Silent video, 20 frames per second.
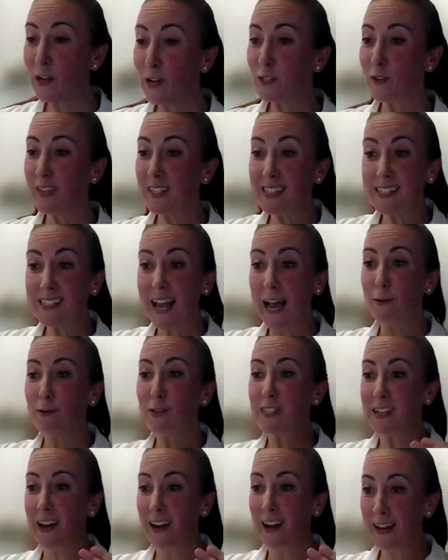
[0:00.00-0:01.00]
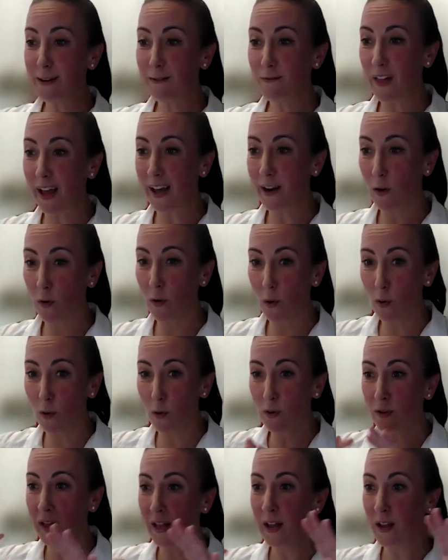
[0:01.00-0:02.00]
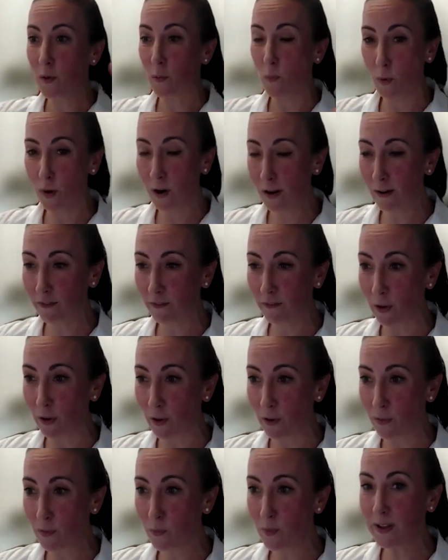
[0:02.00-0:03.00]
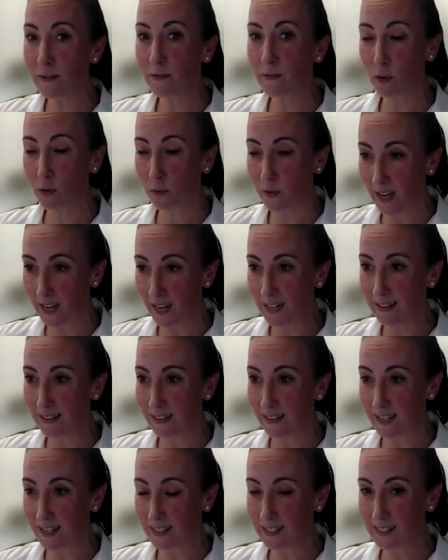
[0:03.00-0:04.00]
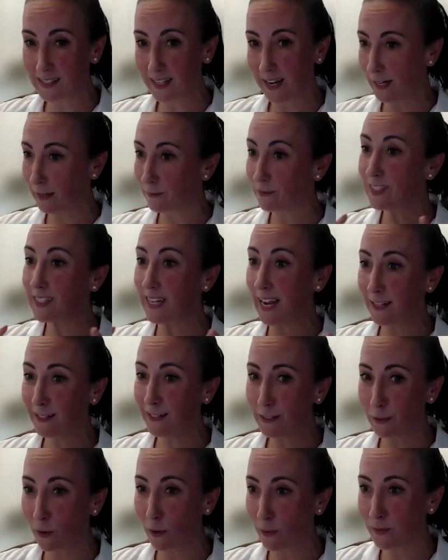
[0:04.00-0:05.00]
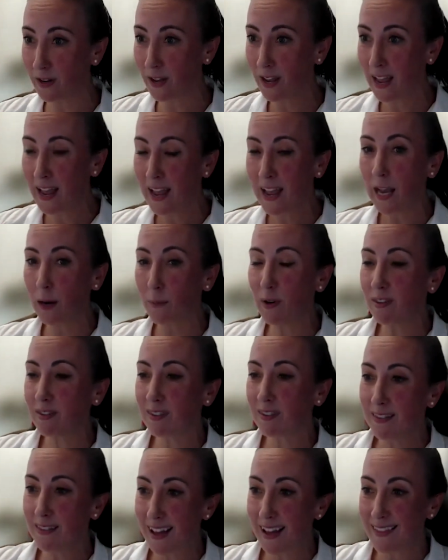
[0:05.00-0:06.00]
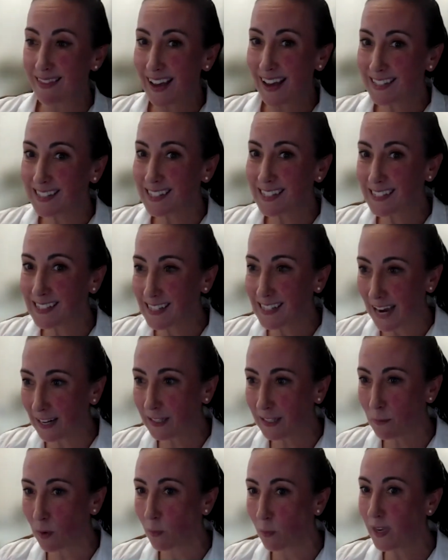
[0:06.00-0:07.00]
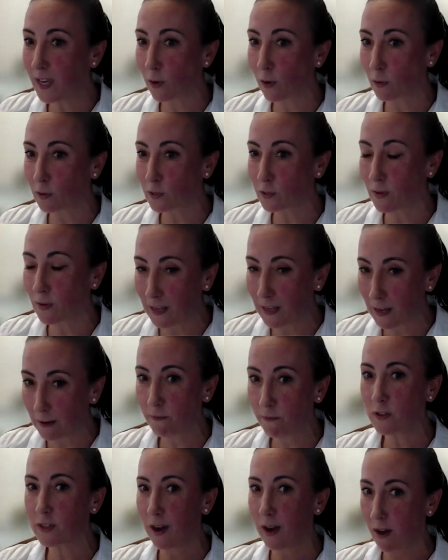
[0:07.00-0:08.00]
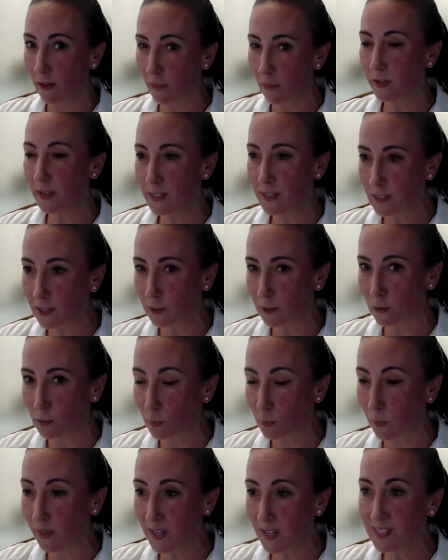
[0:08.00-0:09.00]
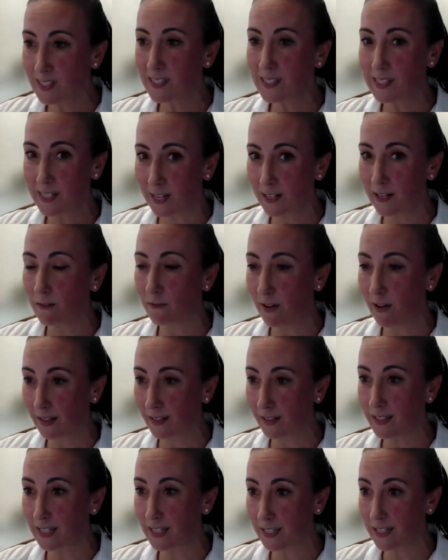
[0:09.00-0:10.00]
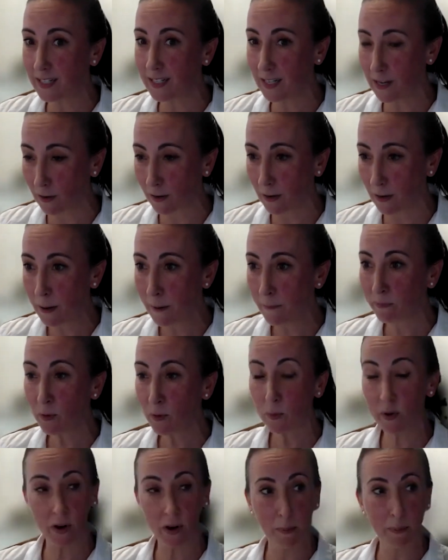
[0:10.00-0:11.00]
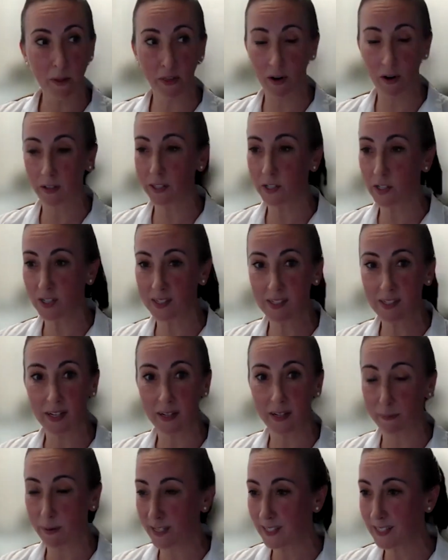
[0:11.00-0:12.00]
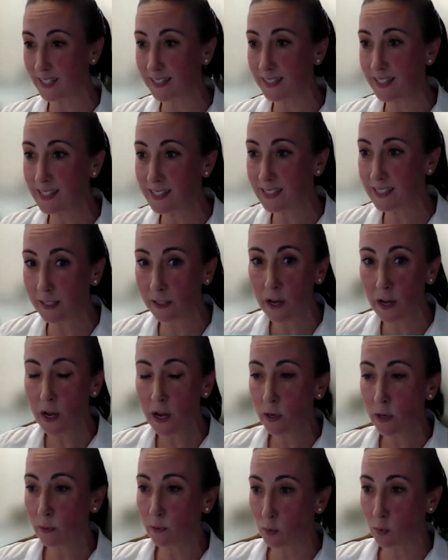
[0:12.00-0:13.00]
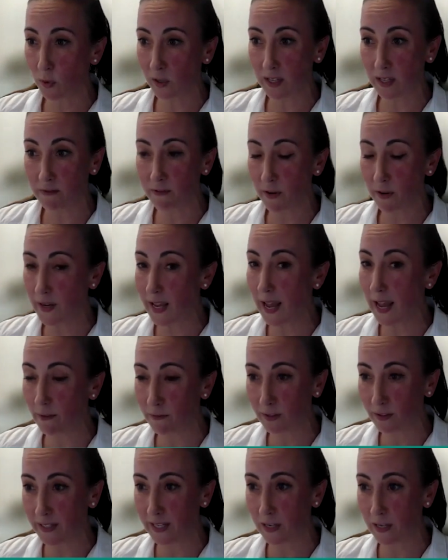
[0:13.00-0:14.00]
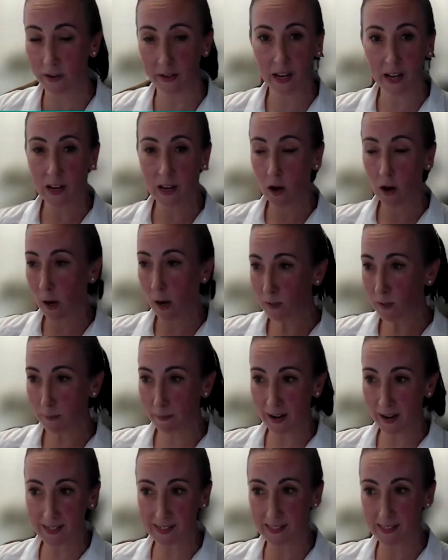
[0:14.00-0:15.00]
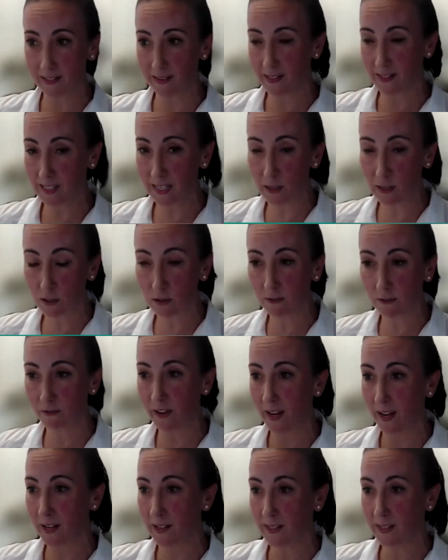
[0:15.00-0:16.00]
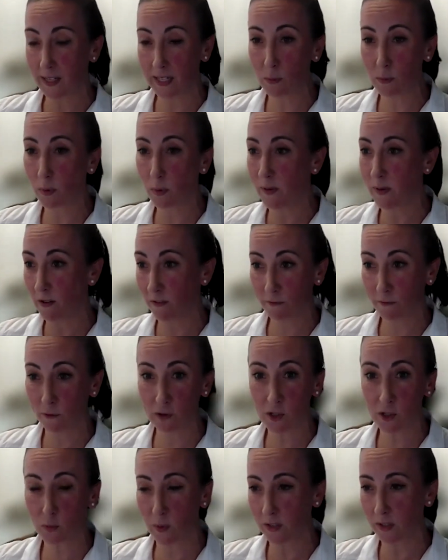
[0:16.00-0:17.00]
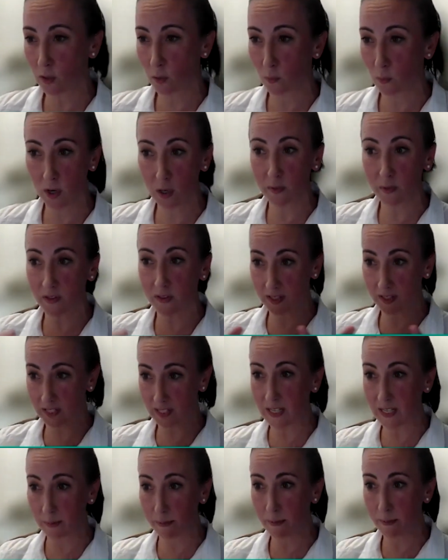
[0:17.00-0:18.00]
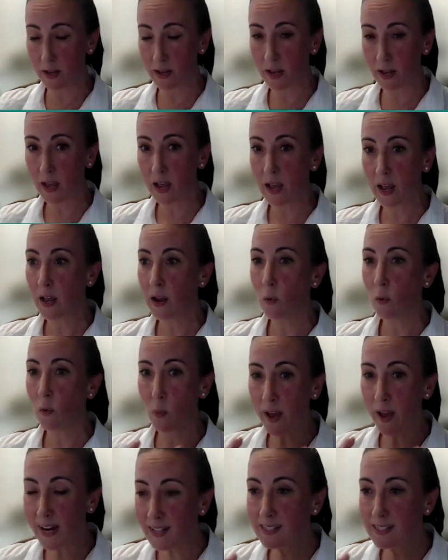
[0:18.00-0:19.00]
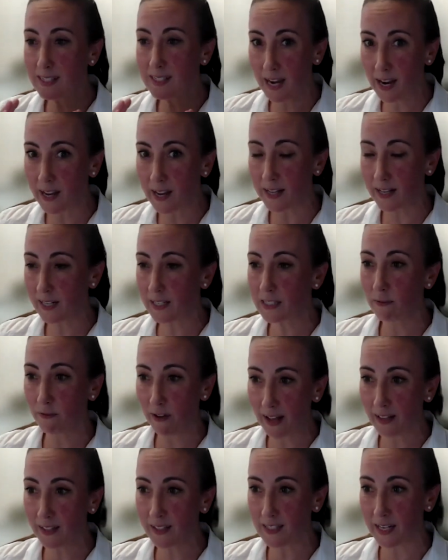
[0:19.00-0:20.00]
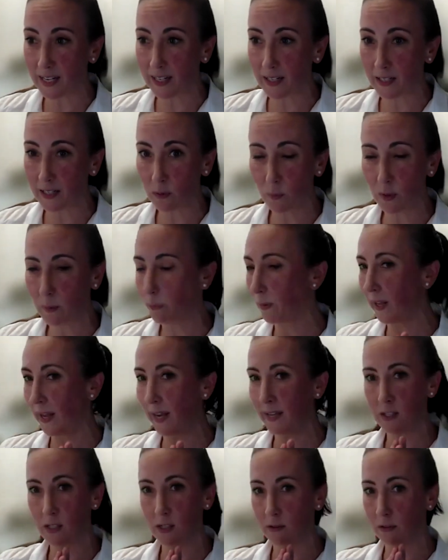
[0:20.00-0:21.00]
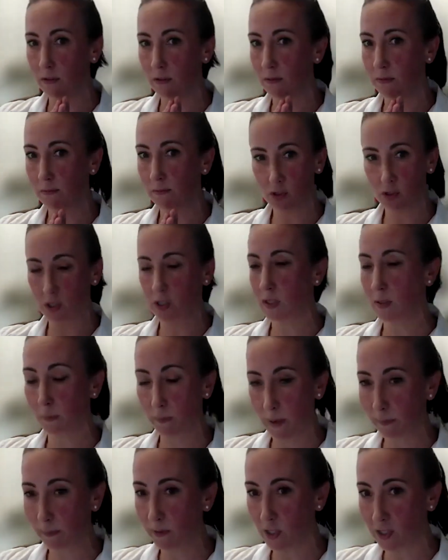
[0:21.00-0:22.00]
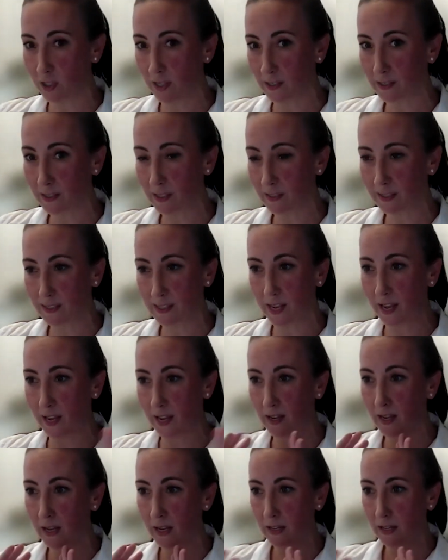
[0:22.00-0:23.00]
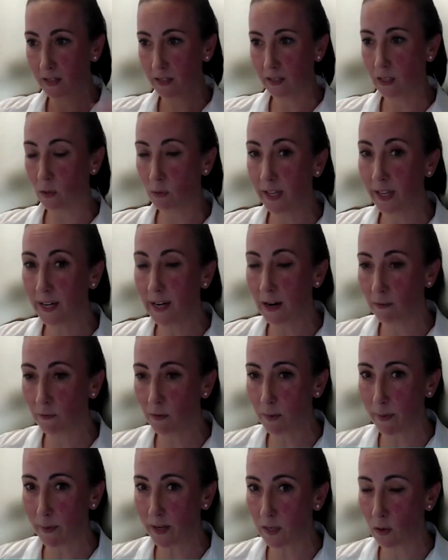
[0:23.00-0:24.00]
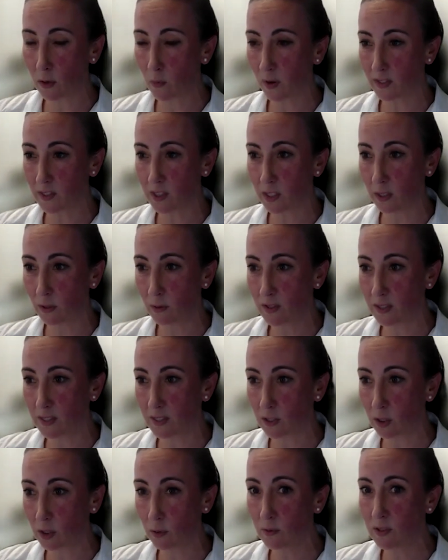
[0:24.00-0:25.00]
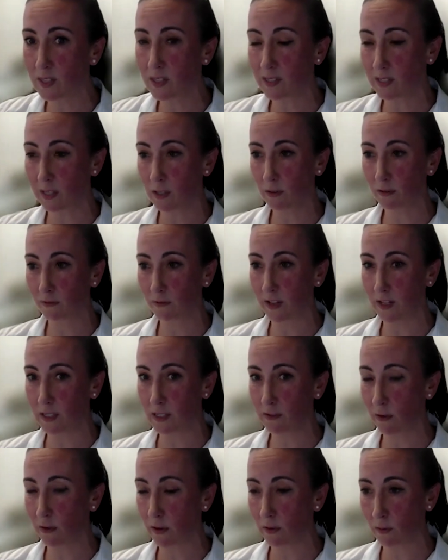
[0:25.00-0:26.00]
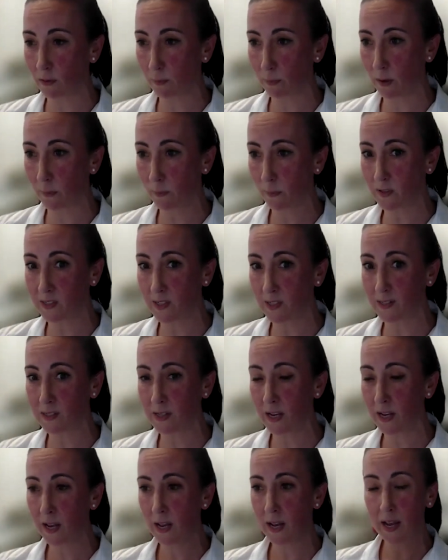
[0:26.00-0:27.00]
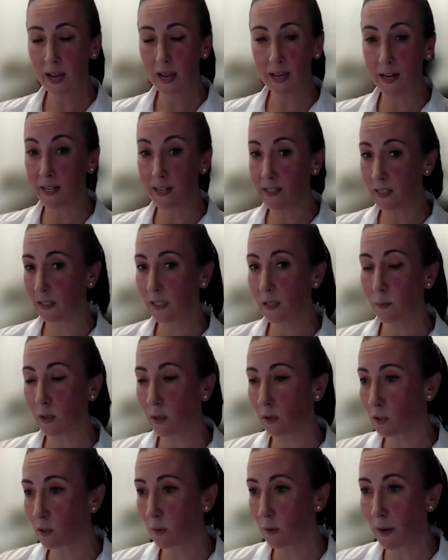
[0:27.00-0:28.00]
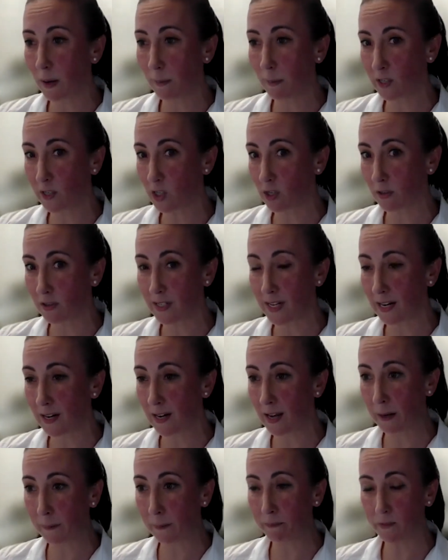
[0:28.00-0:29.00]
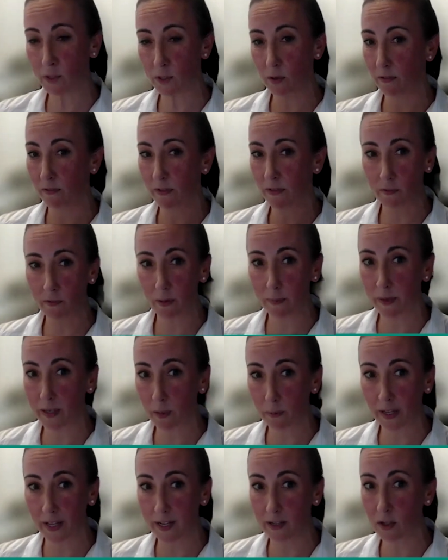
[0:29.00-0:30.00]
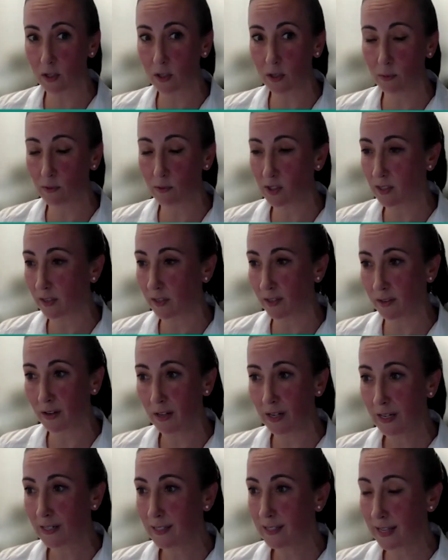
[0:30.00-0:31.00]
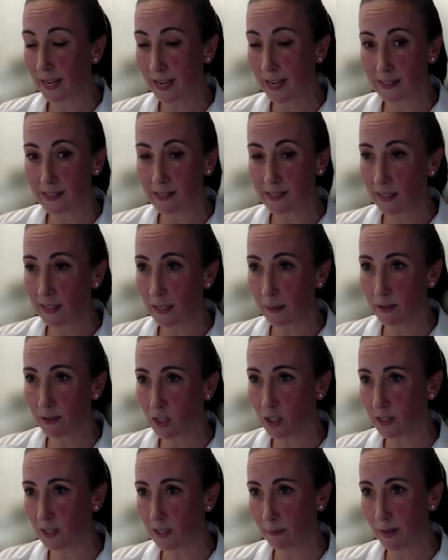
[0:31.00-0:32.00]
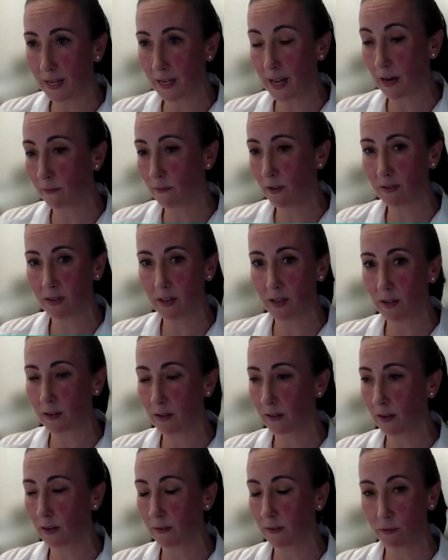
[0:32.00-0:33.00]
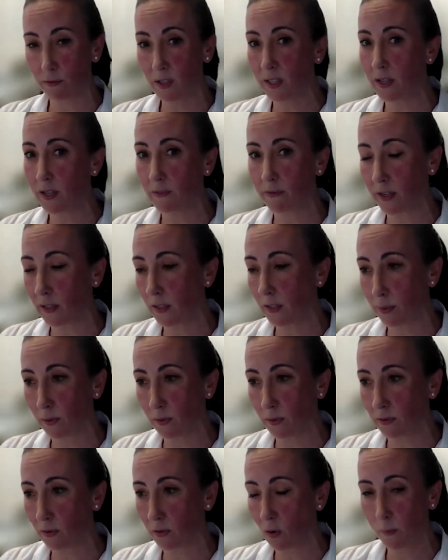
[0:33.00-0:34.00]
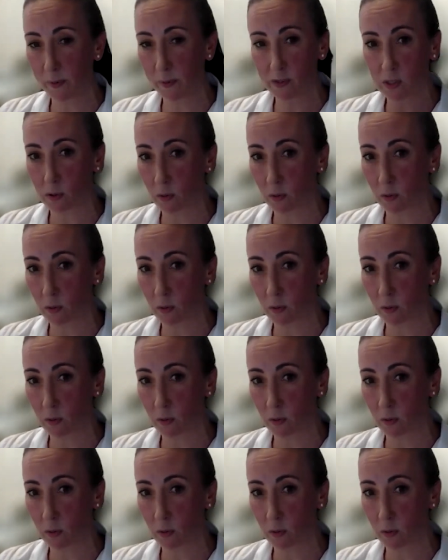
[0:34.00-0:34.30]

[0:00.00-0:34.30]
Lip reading: So this is outside of that whole workflow. We've created this kind of standalone, and we think that that's exactly what we can also give to other institutes. When this is done and validated here, with our pathologist, Bastian Dieslich, who's working very heavily on optimizing this interface, and he will be the first one to work with the team. When it's done and it's validated, we plan to just publish this and say, let everybody who wants to use this interface for their own purposes, and ideally would also publish our data. So if everybody would like to use the scans and images and make everything freely available, open